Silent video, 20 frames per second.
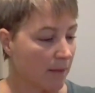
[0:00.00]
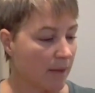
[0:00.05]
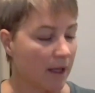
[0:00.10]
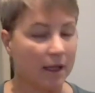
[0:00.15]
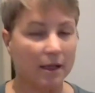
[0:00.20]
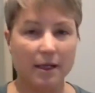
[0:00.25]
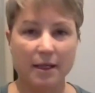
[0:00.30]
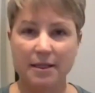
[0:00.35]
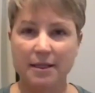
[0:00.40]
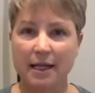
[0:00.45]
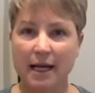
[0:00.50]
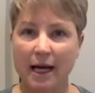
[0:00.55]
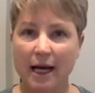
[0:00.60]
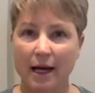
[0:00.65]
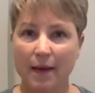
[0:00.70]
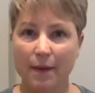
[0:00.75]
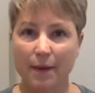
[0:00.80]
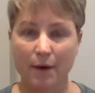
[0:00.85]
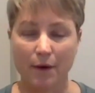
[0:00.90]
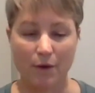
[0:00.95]
I like to
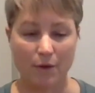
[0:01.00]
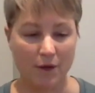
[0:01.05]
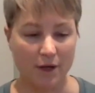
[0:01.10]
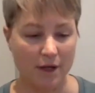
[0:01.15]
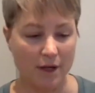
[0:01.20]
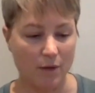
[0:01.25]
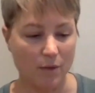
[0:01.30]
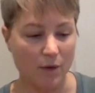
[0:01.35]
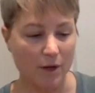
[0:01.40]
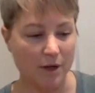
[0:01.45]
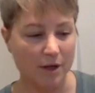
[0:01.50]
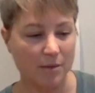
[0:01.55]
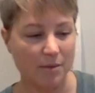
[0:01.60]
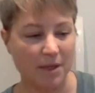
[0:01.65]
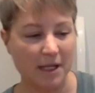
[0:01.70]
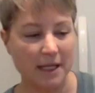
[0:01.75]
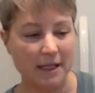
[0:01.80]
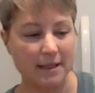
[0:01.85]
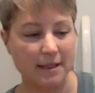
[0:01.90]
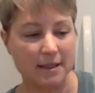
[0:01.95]
add the coconut water
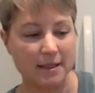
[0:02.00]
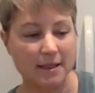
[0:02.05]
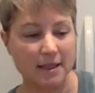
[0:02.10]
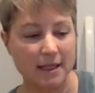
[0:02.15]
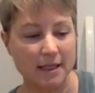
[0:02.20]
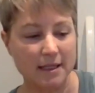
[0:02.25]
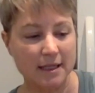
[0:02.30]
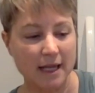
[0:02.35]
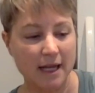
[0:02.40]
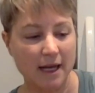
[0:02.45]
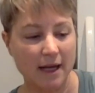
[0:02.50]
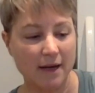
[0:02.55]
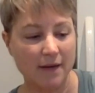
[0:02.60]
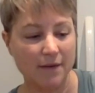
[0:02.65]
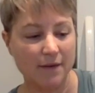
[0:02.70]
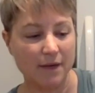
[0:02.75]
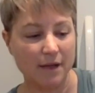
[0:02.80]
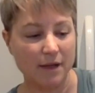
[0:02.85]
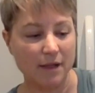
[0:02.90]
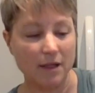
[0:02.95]
because it does
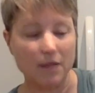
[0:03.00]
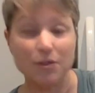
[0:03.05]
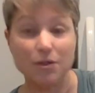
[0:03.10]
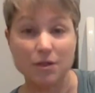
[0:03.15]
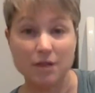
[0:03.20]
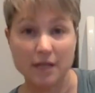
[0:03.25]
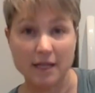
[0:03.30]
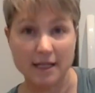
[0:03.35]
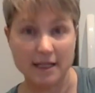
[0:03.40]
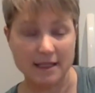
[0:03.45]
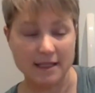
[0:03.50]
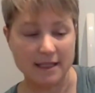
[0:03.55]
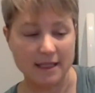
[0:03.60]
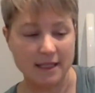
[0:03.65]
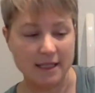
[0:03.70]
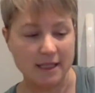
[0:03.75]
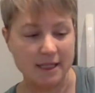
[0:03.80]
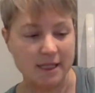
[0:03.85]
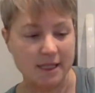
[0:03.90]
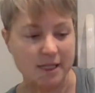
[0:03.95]
have electrolytes
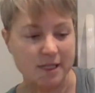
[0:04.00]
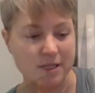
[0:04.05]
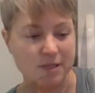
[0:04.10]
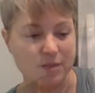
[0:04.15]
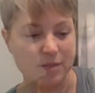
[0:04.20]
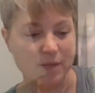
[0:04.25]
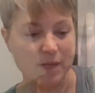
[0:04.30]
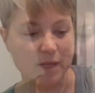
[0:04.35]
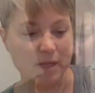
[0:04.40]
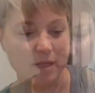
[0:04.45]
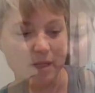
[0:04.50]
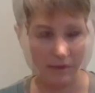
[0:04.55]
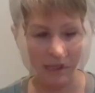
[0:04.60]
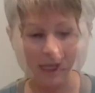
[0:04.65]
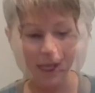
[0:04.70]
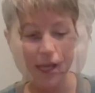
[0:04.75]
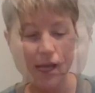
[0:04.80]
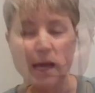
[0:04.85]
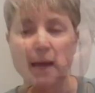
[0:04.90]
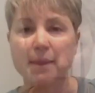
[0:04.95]
in it as well.
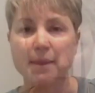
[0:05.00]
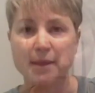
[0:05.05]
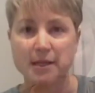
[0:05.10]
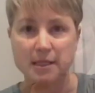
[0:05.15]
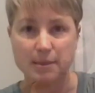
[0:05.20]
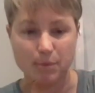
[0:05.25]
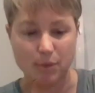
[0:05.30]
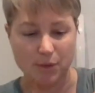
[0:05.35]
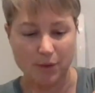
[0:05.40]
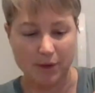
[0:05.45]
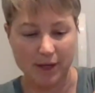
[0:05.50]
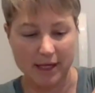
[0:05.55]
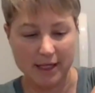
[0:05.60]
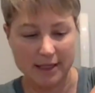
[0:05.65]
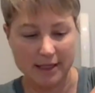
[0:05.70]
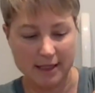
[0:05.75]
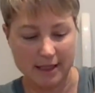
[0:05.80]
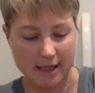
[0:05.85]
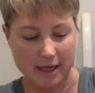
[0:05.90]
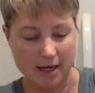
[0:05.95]
At this
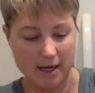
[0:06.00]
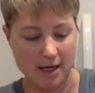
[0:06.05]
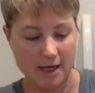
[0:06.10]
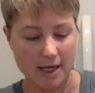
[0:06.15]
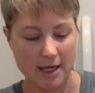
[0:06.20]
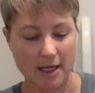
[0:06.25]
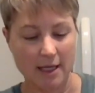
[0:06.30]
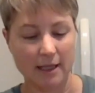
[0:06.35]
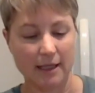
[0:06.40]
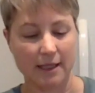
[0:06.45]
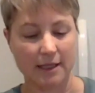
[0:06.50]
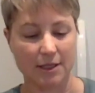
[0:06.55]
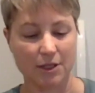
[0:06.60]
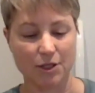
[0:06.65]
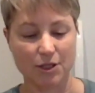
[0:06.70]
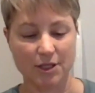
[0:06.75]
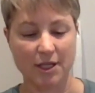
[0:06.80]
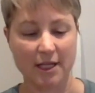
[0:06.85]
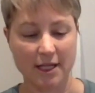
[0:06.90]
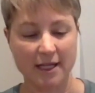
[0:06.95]
point, I like to
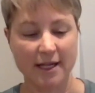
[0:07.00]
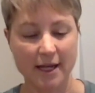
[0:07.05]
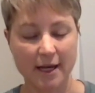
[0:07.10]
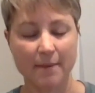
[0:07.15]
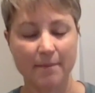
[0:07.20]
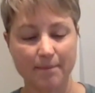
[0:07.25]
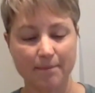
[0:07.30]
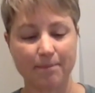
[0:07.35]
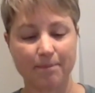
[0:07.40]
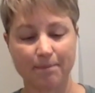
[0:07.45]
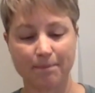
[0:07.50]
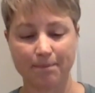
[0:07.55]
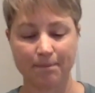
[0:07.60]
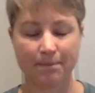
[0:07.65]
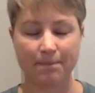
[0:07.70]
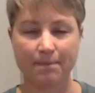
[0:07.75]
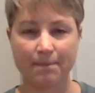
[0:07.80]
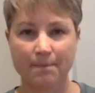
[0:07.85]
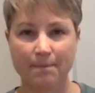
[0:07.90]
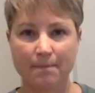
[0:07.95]
shake it up,
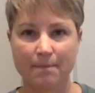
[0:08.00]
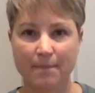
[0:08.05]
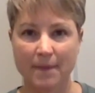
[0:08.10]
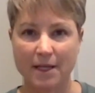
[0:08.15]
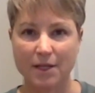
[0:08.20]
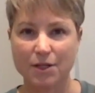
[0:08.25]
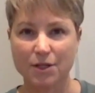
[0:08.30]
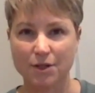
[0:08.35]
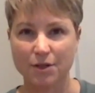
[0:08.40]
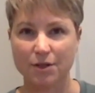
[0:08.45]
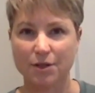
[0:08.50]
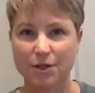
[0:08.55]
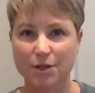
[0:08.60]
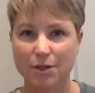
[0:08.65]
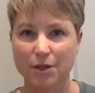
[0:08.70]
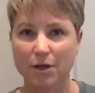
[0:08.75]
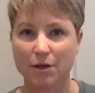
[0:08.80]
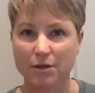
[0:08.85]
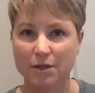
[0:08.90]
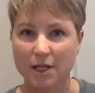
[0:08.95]
make sure the
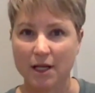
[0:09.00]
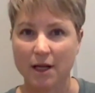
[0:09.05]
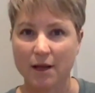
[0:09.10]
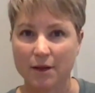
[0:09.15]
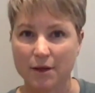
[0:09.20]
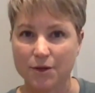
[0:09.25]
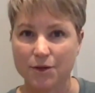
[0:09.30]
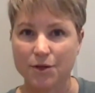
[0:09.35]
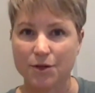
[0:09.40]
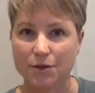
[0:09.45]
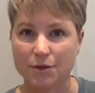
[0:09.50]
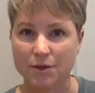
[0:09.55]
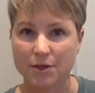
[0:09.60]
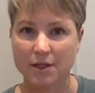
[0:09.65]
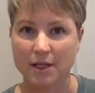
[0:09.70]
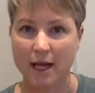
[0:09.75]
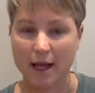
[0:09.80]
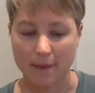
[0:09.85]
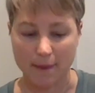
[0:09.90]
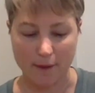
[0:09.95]
salt and the
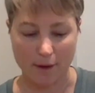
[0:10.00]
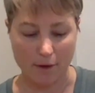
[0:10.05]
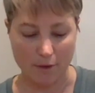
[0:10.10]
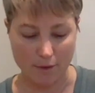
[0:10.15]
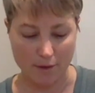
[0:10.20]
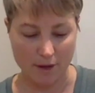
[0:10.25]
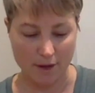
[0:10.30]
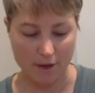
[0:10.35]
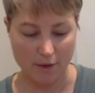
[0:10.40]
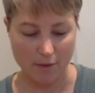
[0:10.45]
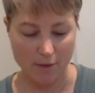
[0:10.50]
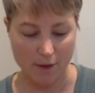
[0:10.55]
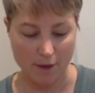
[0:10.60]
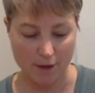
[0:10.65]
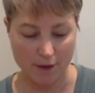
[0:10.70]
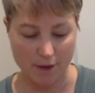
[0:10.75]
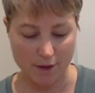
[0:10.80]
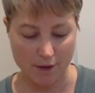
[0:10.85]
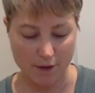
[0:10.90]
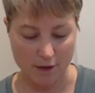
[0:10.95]
juice and the coconut
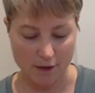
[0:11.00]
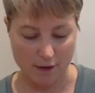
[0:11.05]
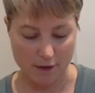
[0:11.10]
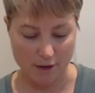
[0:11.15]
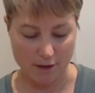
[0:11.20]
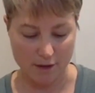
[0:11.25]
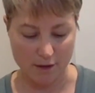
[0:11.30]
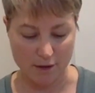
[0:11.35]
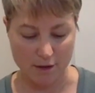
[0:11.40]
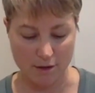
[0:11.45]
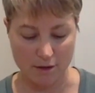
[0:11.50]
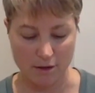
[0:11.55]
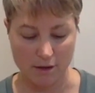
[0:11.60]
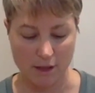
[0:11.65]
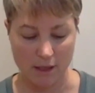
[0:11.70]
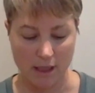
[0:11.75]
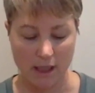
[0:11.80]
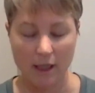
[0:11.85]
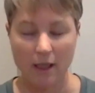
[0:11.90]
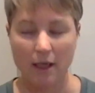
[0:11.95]
water are all